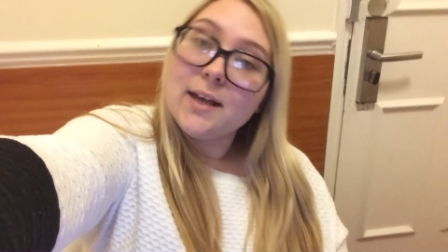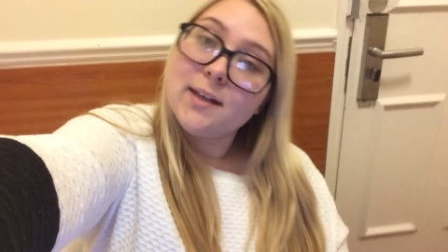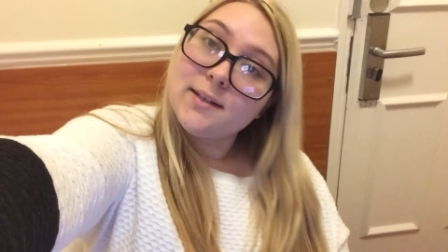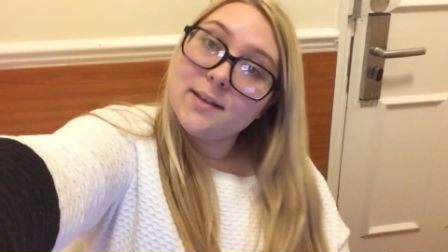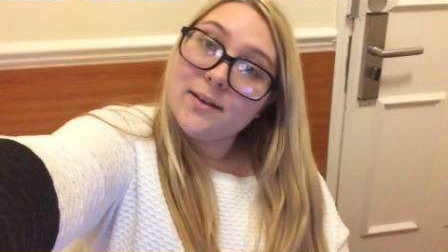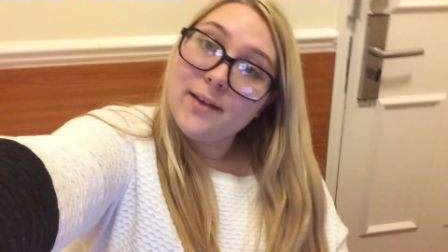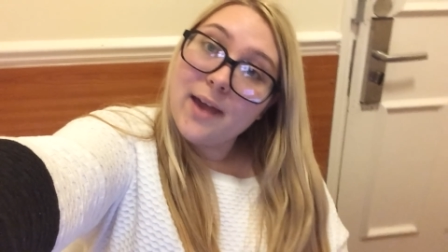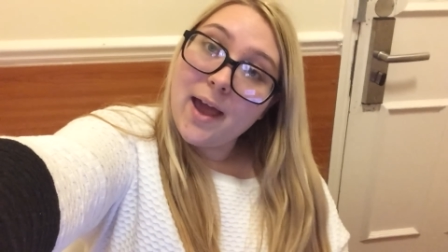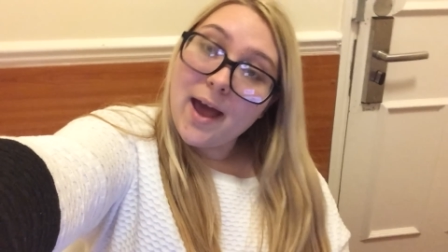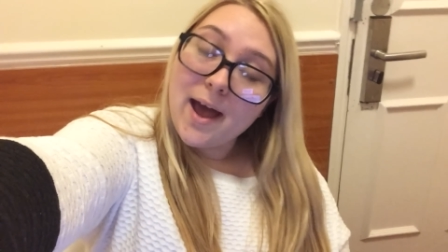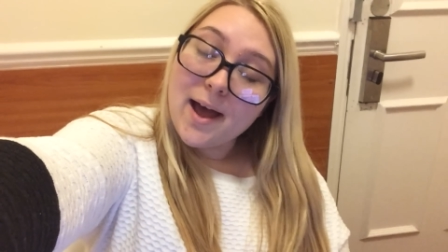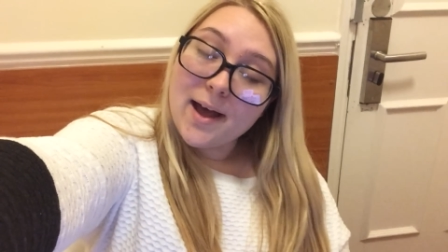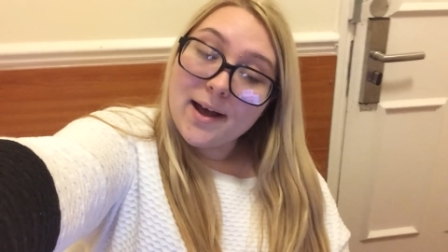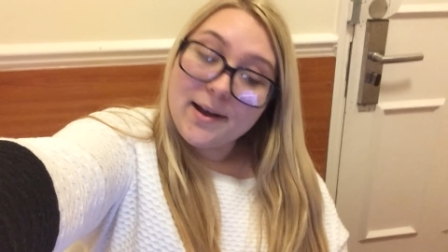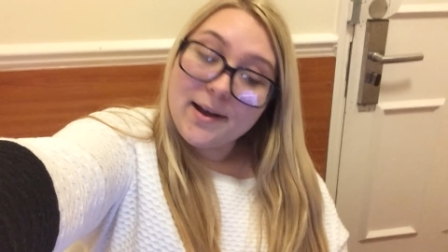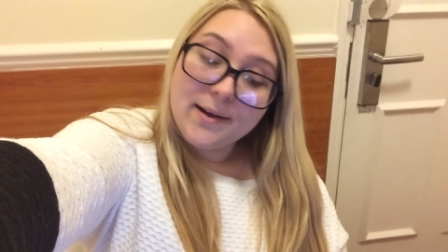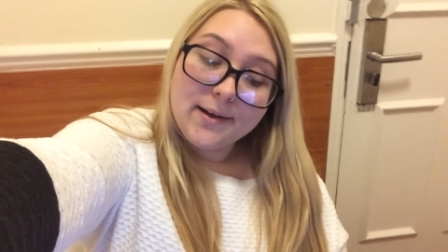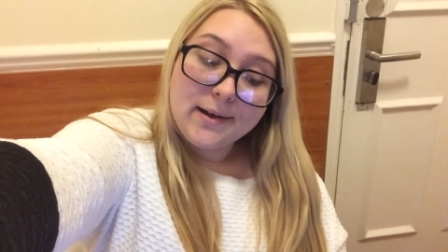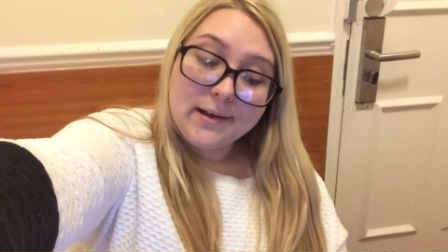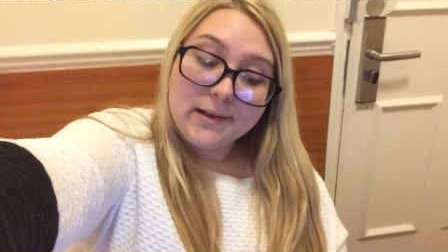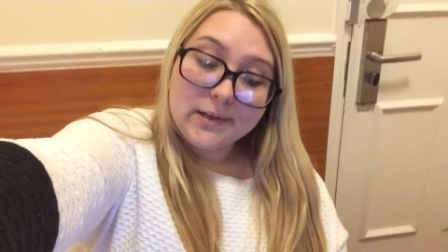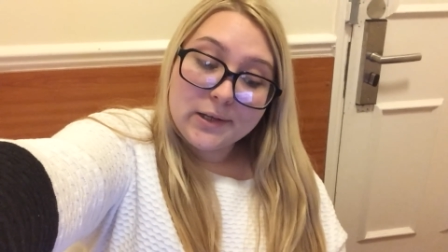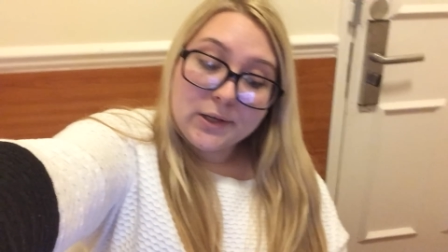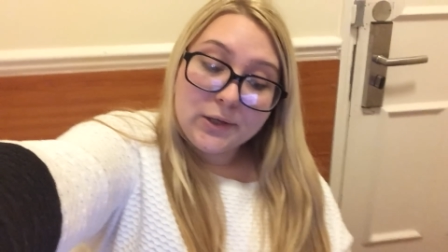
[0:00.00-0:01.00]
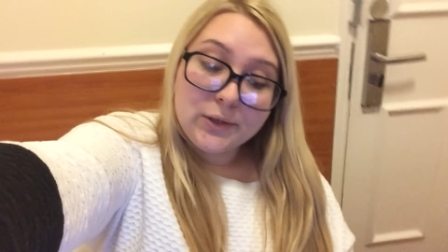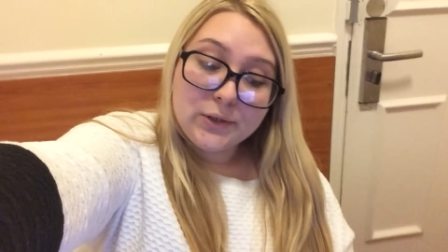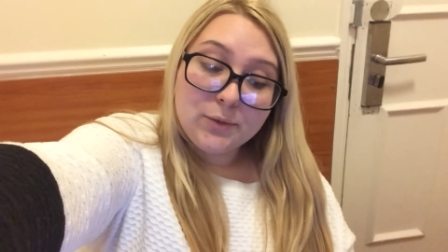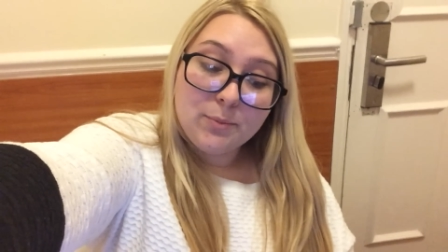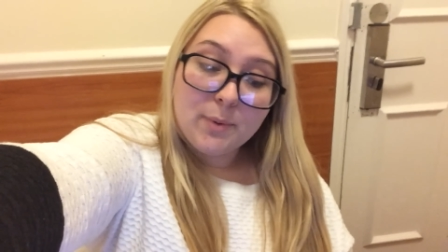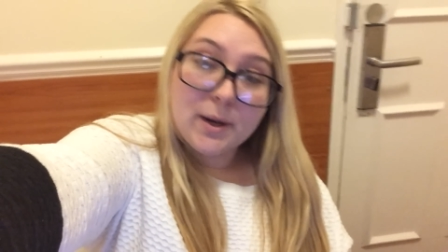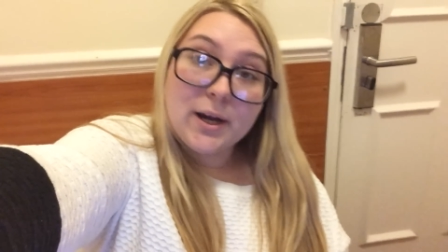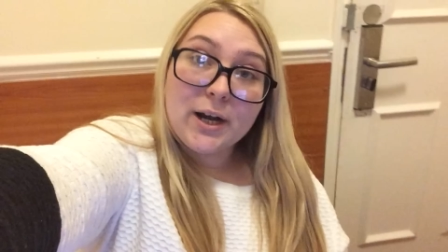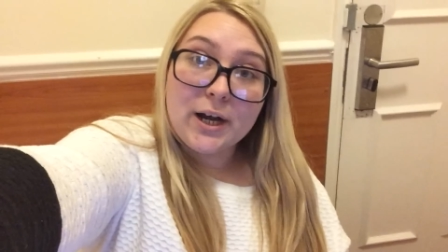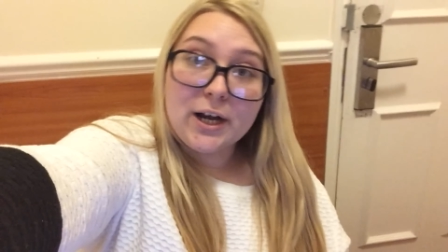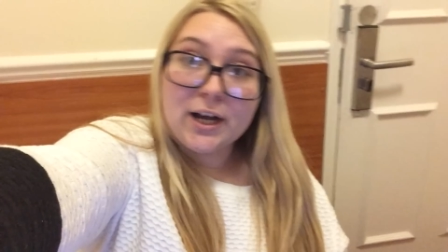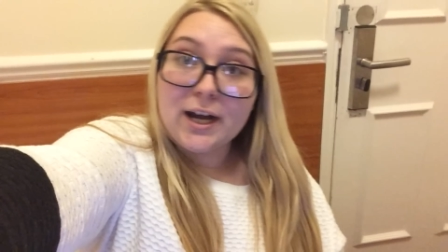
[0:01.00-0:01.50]
So yeah, I'll go
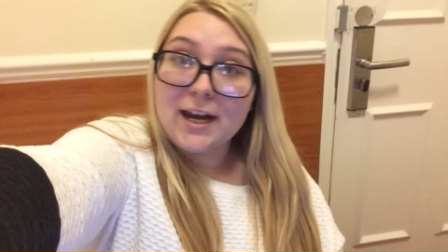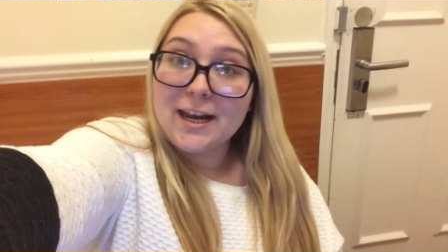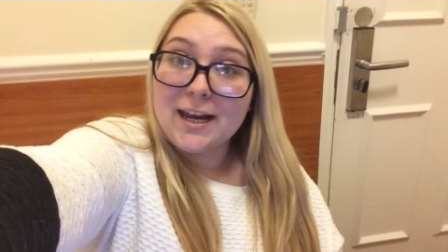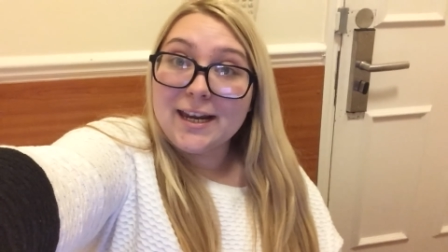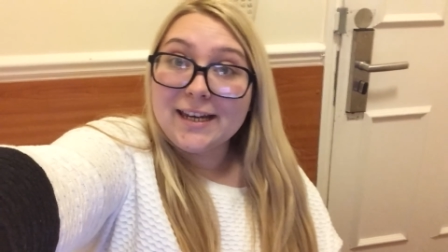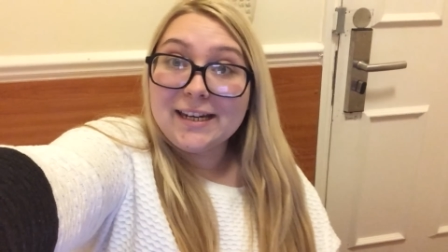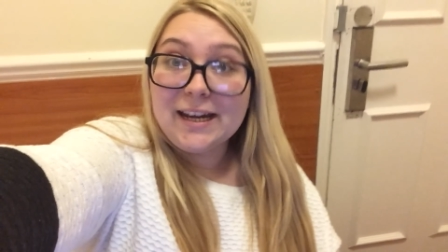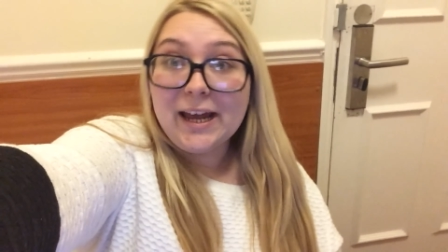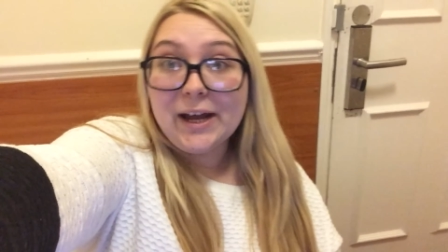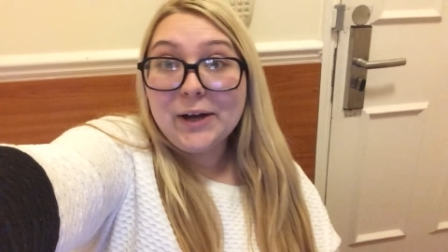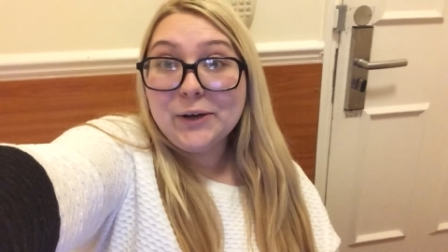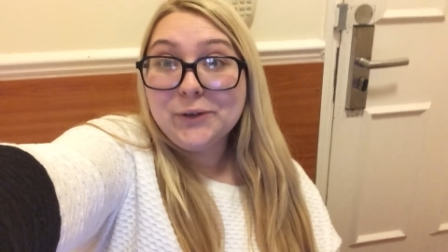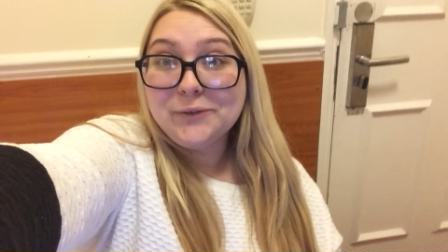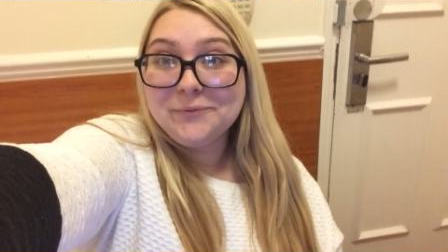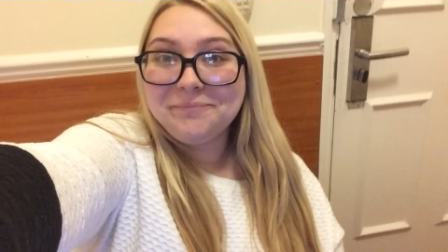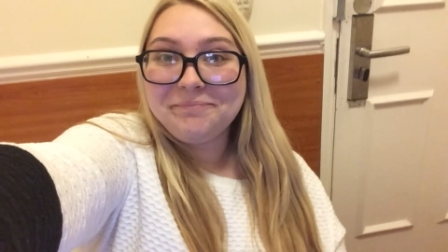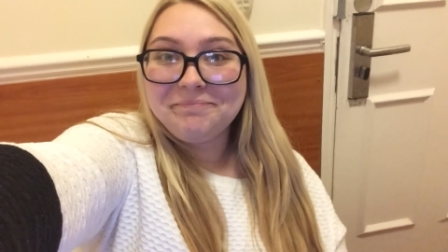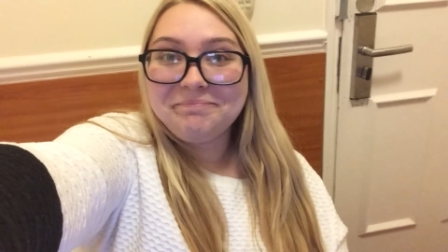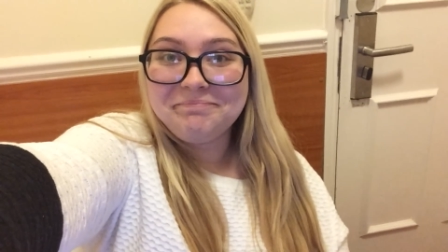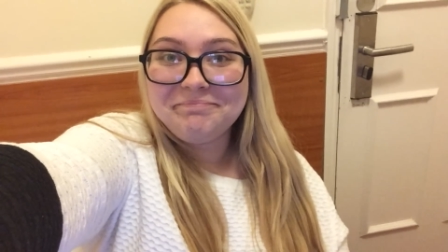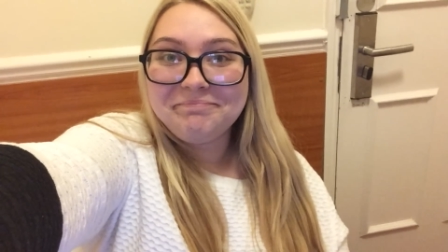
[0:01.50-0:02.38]
to Burger King now.